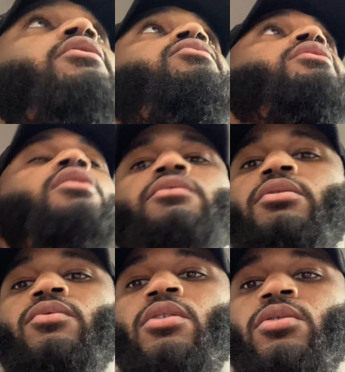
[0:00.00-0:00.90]
run off the
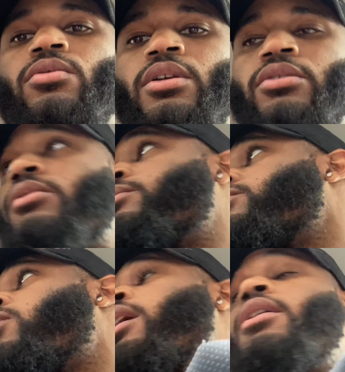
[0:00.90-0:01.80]
road. That joint was
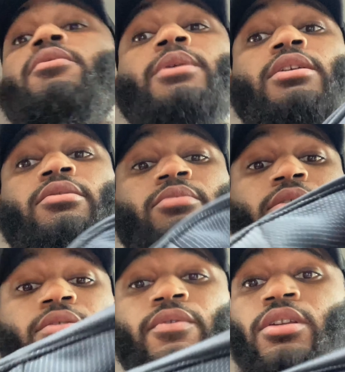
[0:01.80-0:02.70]
wild, man,
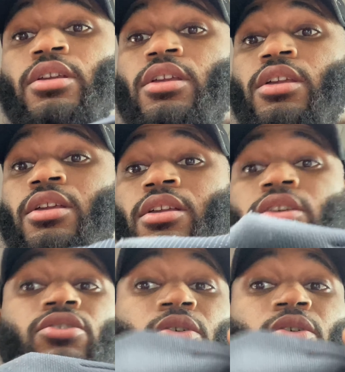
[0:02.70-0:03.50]
but you know